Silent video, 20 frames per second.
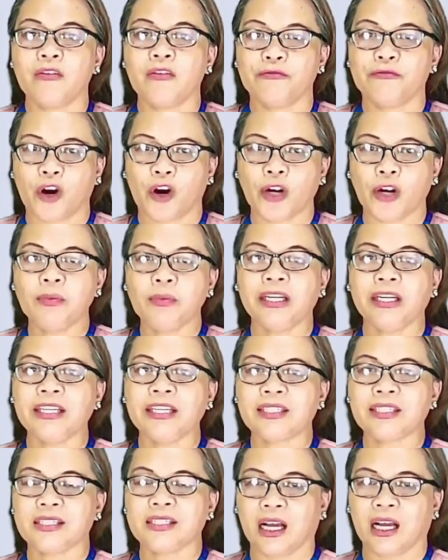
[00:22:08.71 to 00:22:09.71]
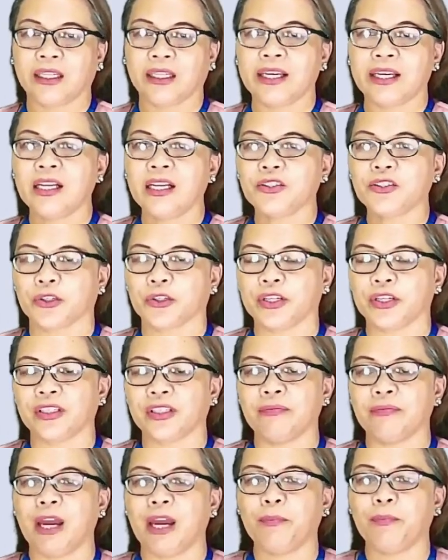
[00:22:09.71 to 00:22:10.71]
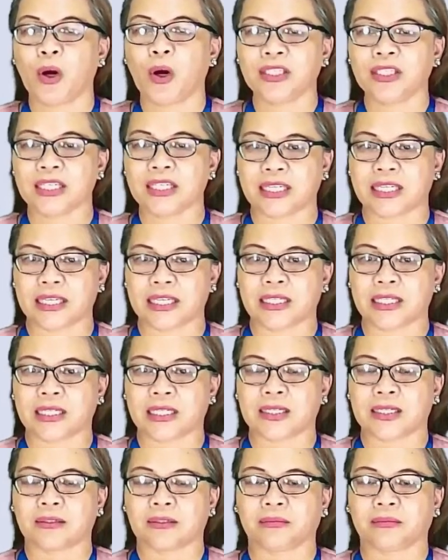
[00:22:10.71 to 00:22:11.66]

formulate the null and alternative hypothesis.